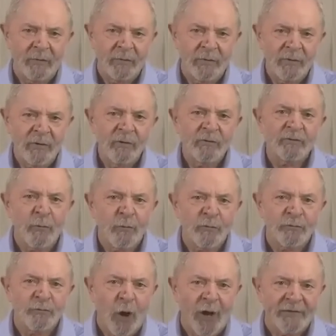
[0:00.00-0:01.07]
has
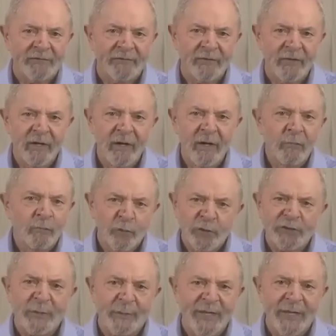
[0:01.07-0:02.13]
exposed an unquestionable
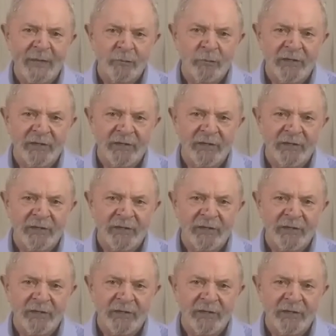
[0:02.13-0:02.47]
fact